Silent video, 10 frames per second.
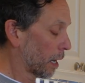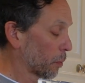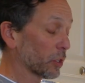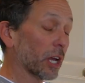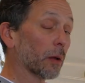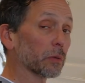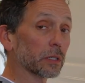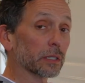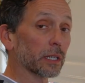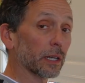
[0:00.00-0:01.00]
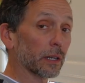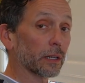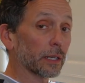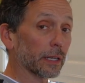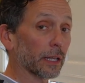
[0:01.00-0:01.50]
Which helps to
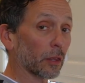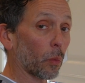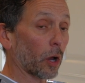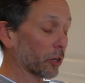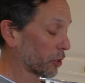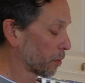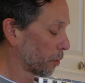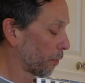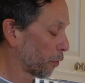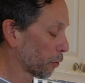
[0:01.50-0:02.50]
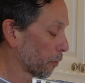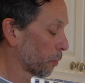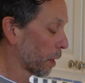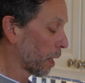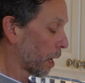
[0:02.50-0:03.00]
get the water to move through.
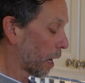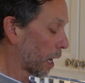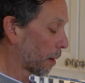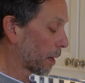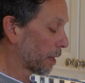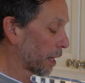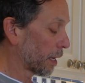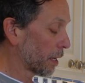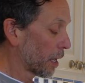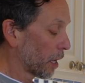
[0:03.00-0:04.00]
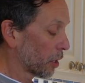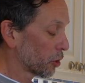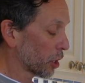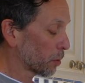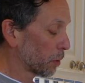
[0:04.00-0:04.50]
And then
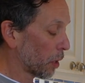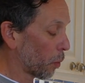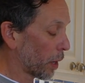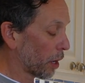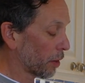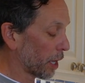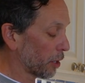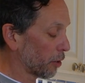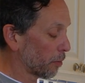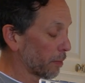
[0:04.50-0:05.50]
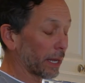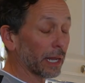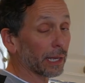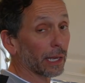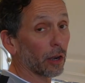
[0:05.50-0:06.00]
just be aware that you may
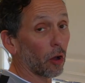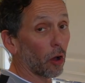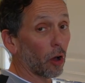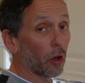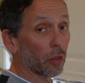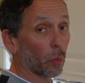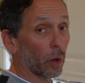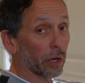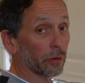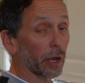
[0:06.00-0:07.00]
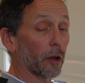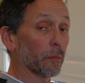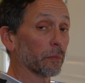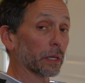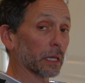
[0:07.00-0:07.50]
not get all the water
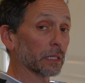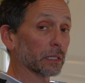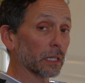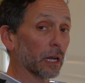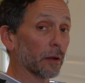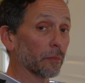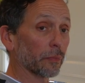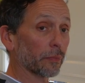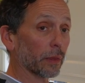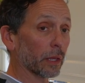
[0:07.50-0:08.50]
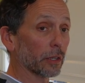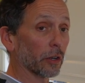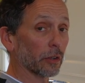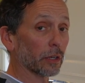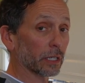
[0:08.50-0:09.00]
out because
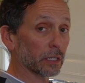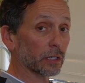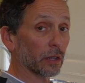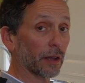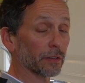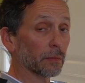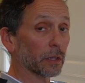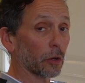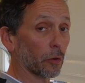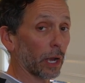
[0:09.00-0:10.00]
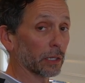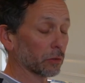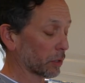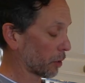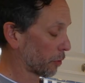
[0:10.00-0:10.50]
you still have some of the
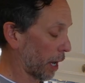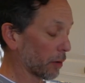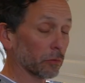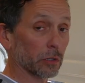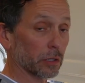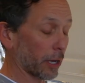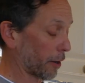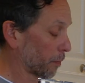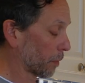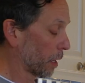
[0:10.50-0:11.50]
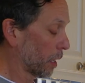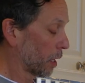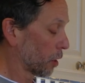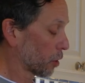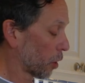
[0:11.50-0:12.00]
grounds there.
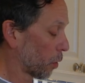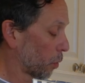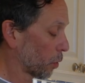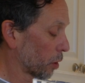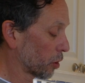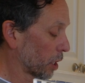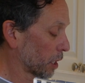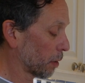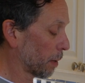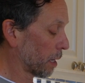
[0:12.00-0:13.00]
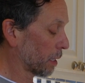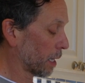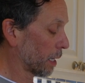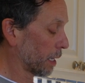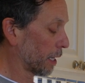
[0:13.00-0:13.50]
So we're just about
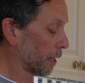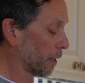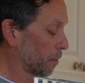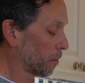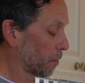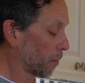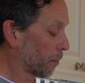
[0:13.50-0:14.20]
done here.